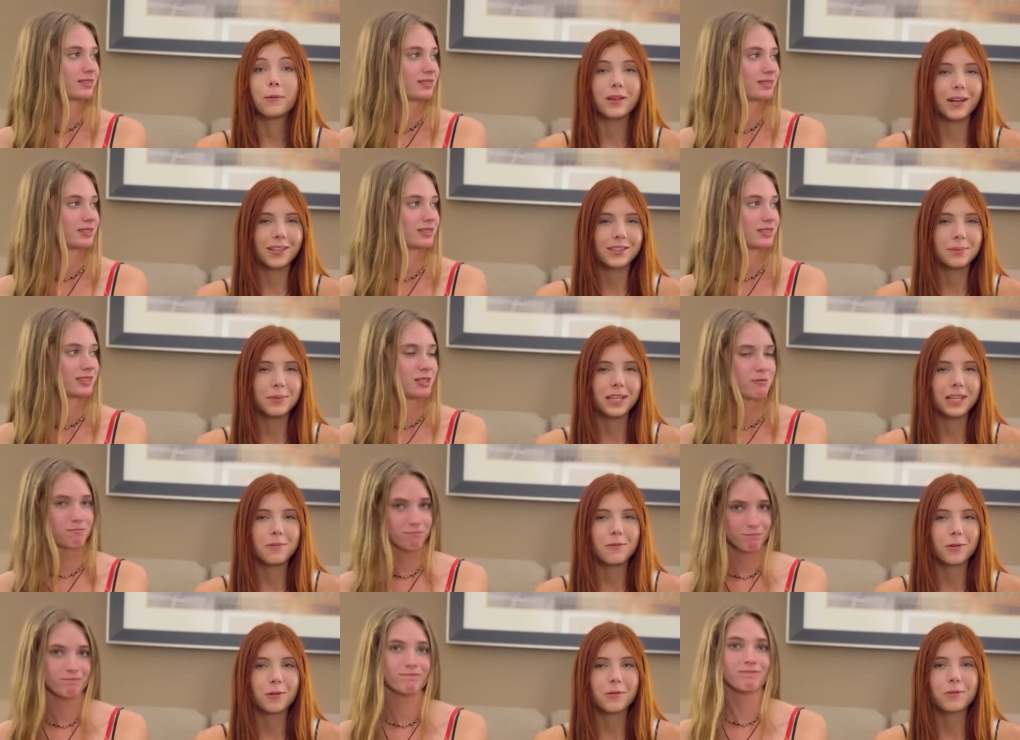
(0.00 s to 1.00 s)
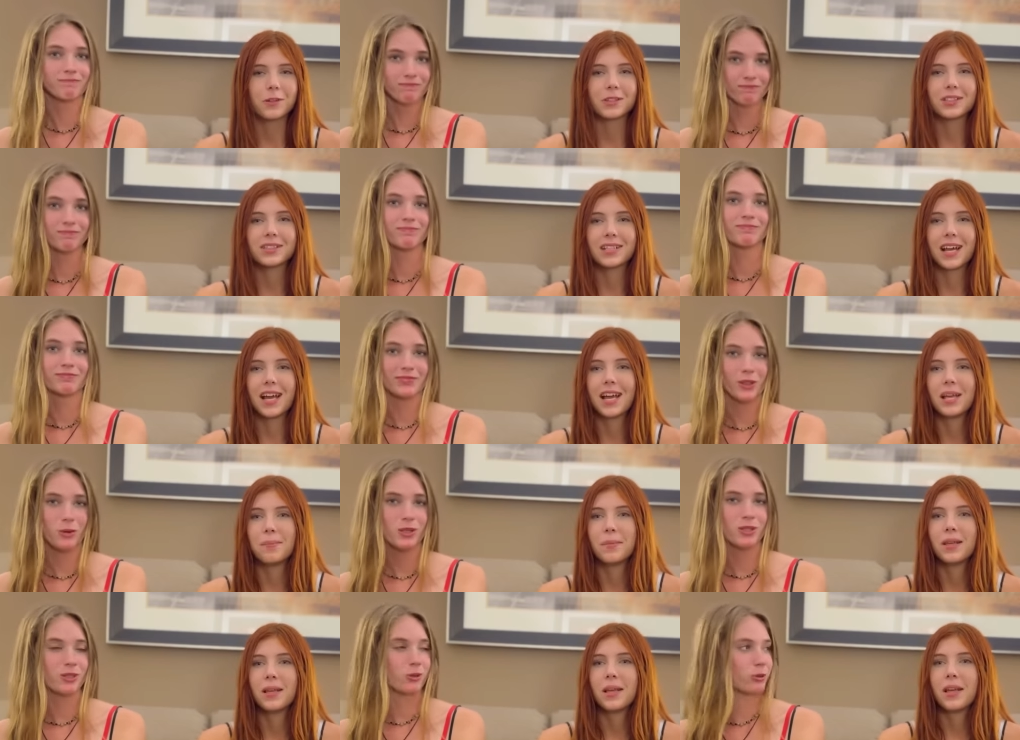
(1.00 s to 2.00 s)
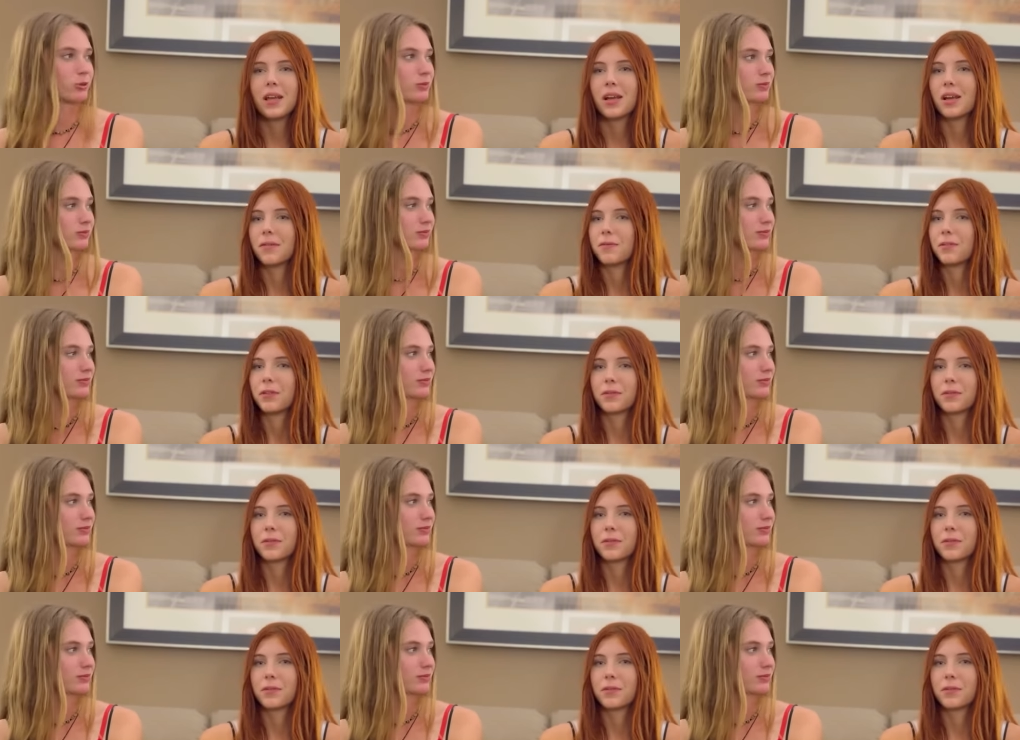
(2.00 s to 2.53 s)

Speaker 1: We got to meet him for the first time. It was cool. For